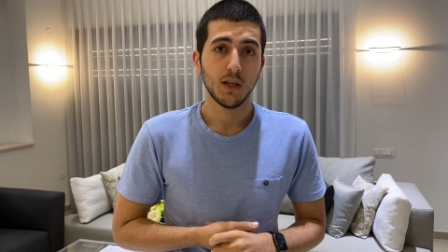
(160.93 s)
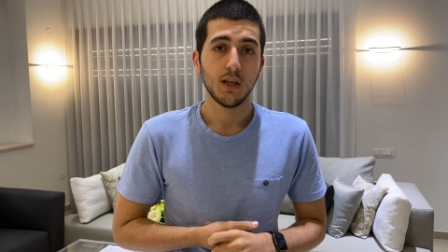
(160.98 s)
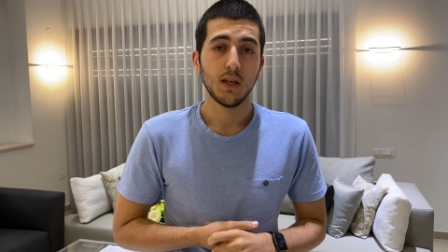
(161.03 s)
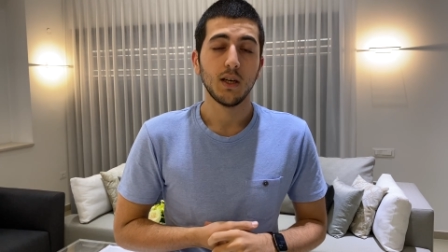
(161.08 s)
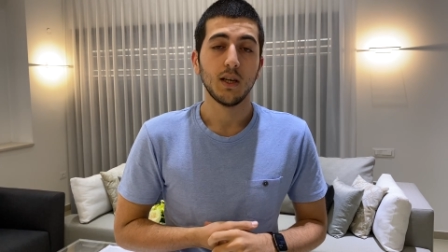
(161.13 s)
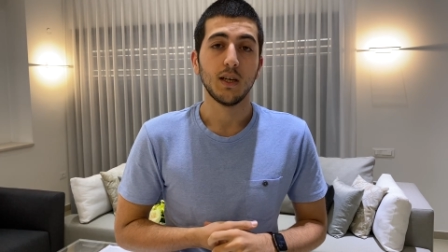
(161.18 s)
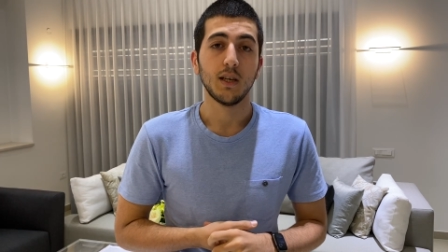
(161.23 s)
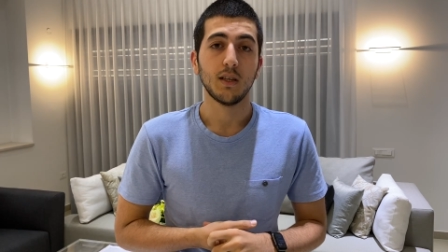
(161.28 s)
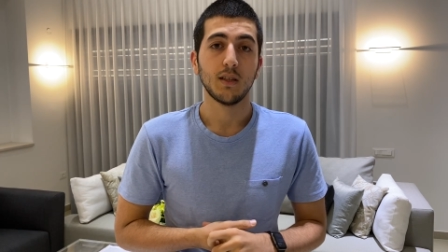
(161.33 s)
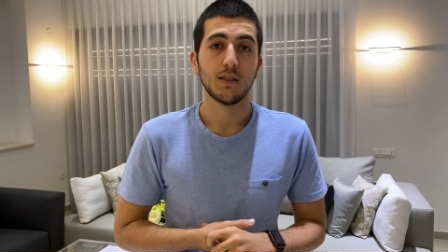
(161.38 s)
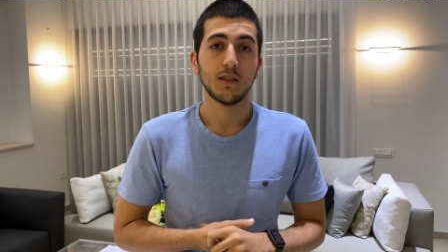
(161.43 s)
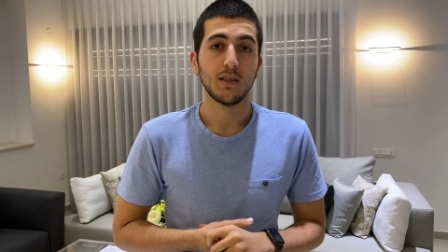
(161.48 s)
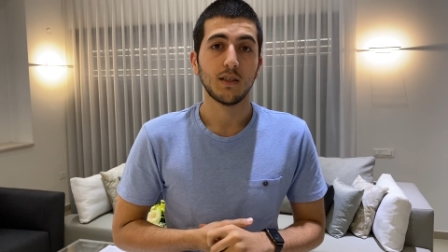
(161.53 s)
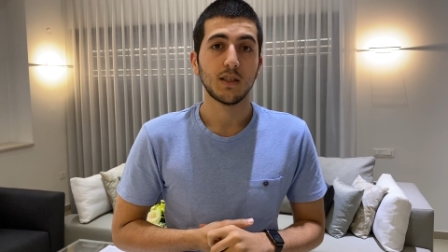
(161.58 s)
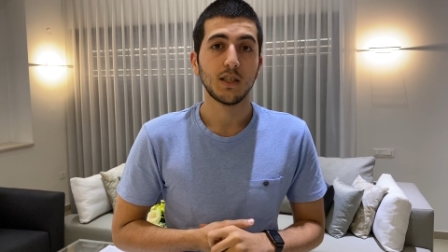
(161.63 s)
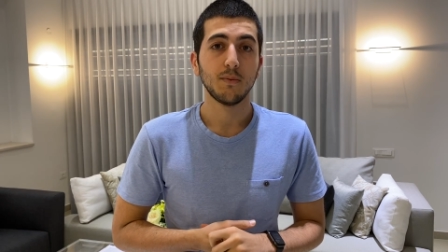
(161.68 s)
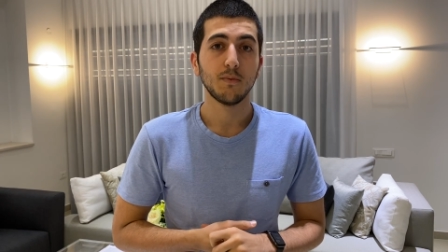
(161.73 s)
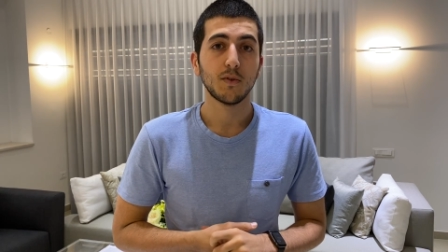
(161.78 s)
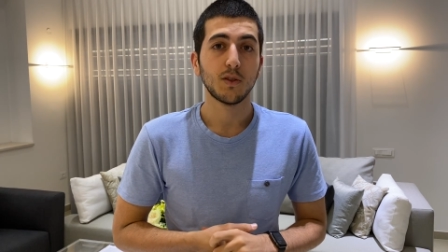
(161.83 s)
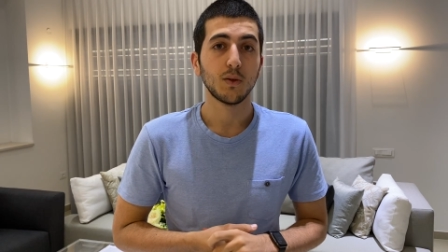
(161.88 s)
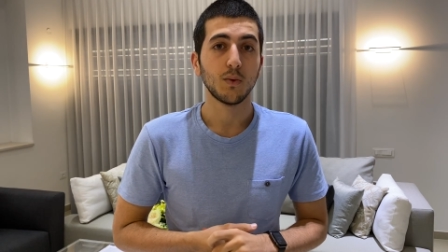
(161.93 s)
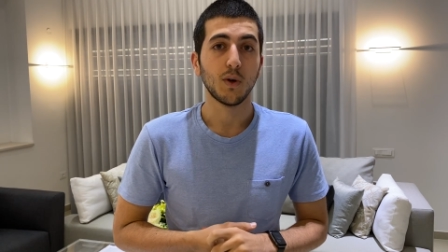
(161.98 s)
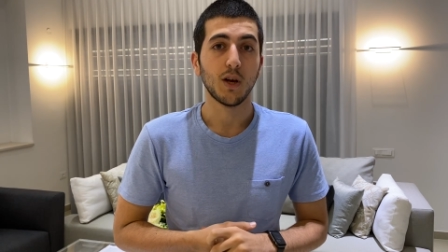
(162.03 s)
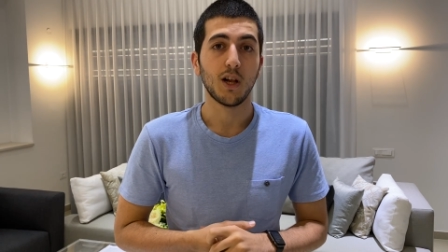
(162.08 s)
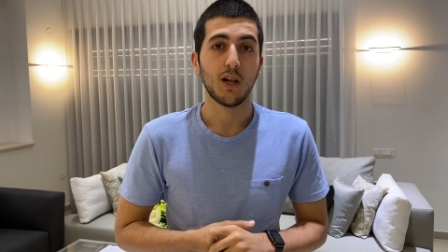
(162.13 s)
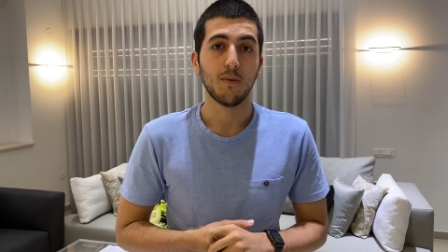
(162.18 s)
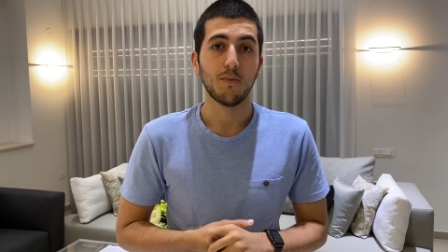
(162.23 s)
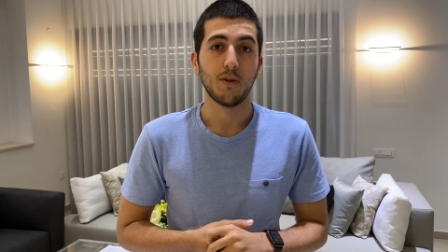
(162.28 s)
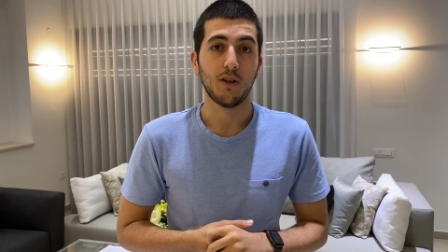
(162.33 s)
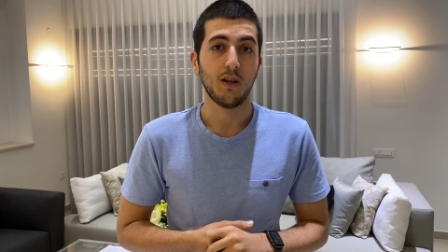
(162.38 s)
as it seems to
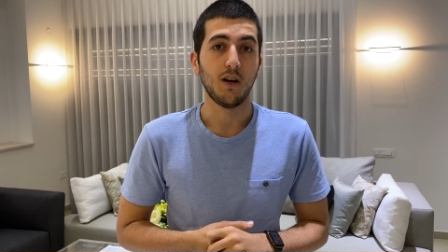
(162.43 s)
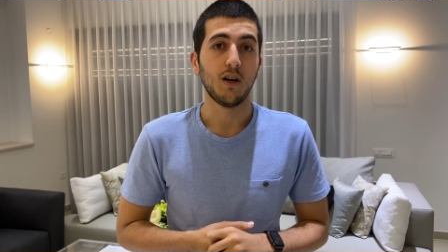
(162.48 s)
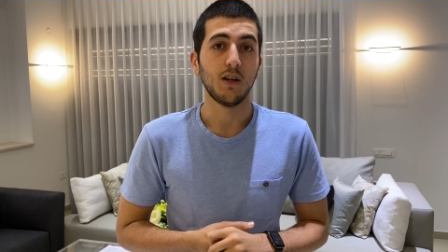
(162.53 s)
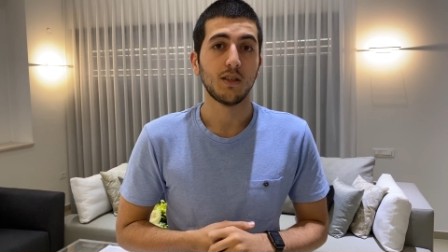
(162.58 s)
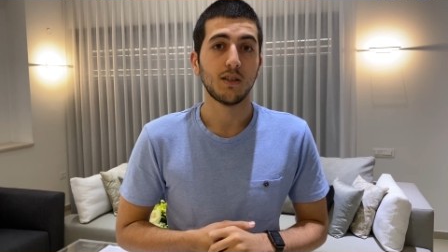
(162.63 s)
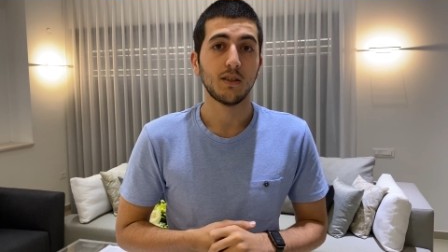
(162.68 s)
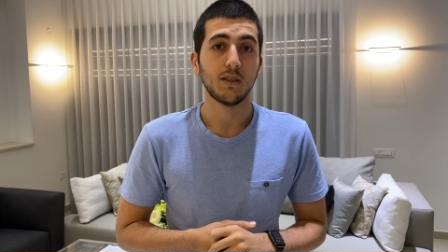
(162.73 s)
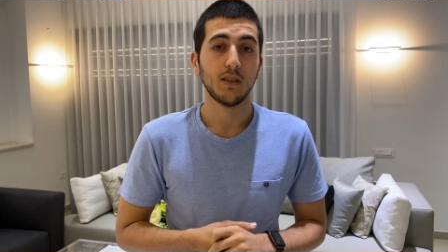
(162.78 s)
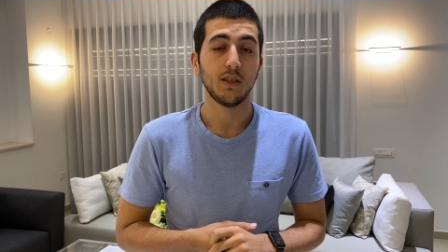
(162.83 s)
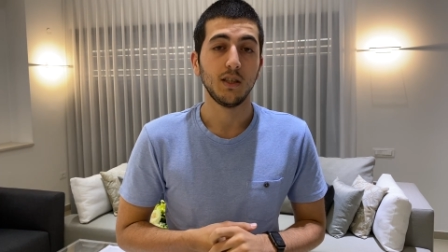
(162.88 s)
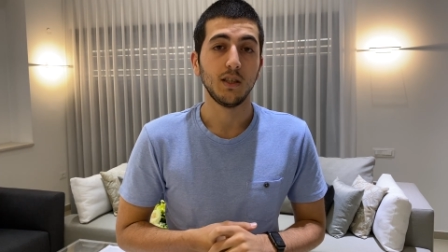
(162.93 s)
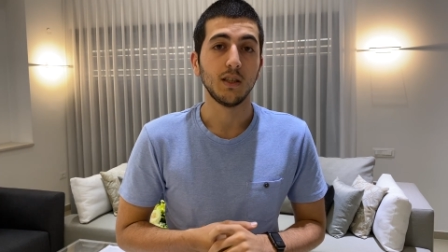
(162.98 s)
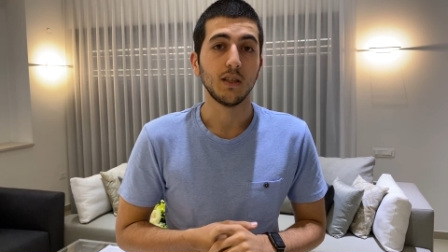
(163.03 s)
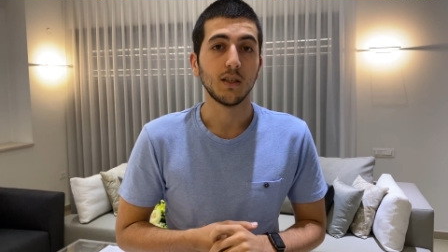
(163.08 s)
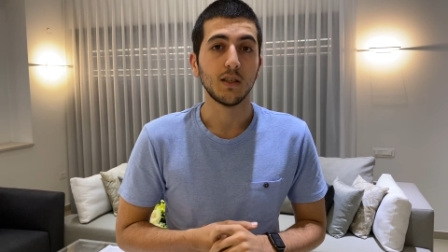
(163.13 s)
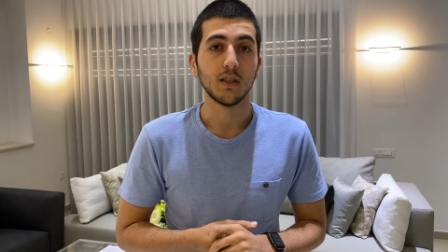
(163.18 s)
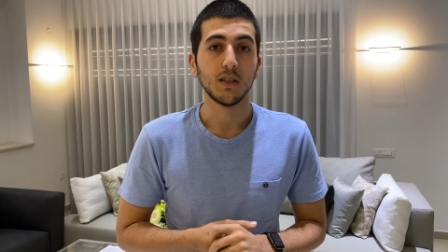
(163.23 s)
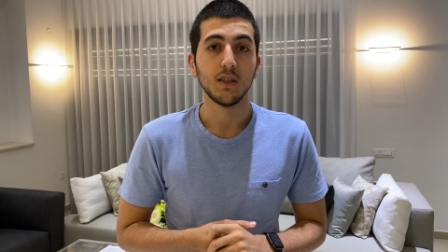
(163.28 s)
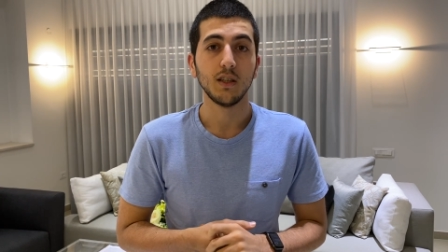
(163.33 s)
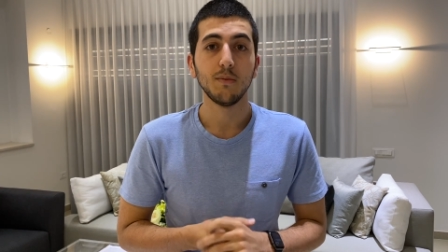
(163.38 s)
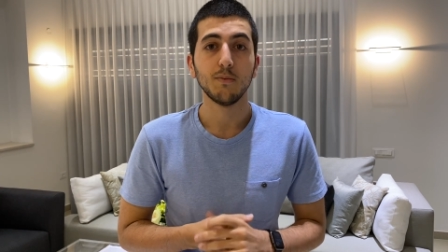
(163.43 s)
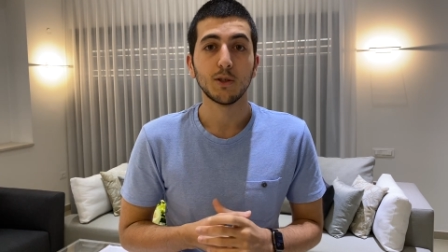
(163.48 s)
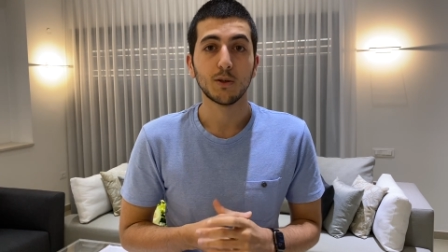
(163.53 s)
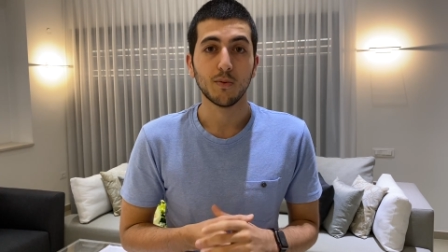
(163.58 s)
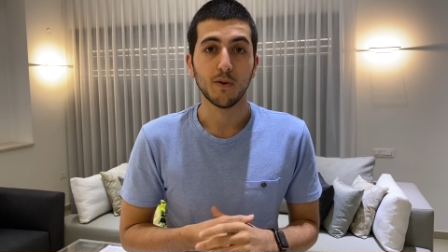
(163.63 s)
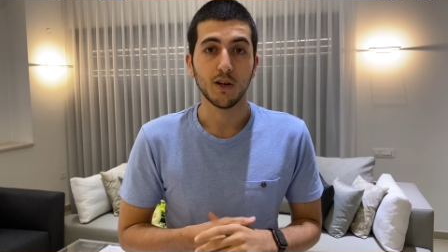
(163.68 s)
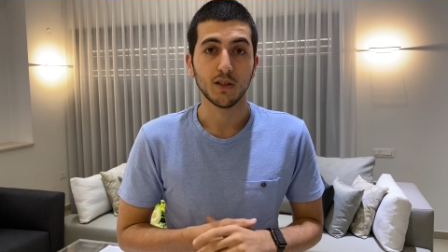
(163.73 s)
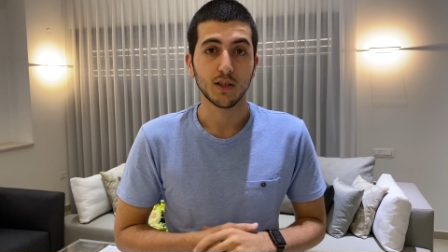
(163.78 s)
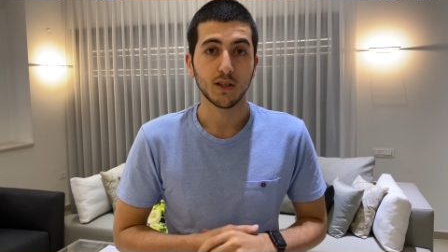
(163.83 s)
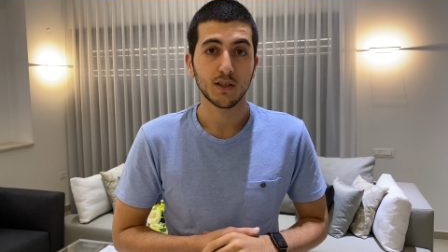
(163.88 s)
help a lot in image
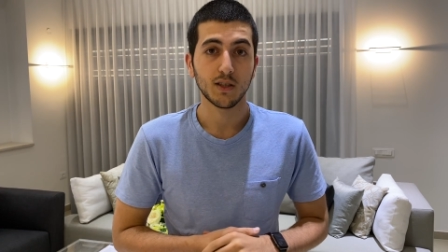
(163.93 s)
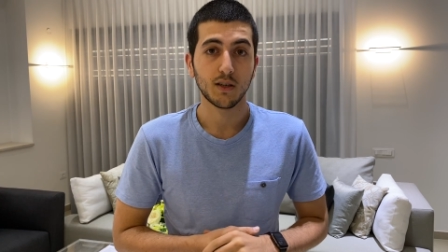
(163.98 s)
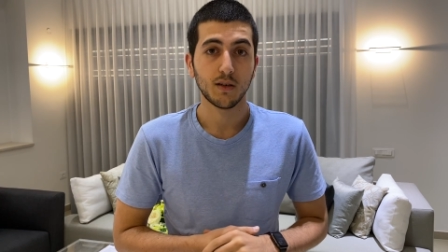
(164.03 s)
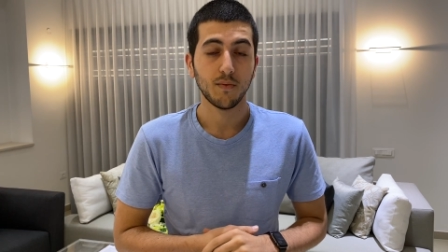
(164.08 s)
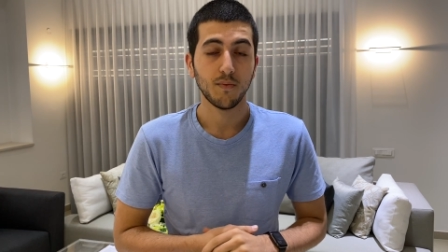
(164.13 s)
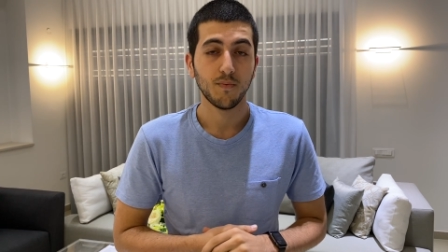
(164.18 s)
processing.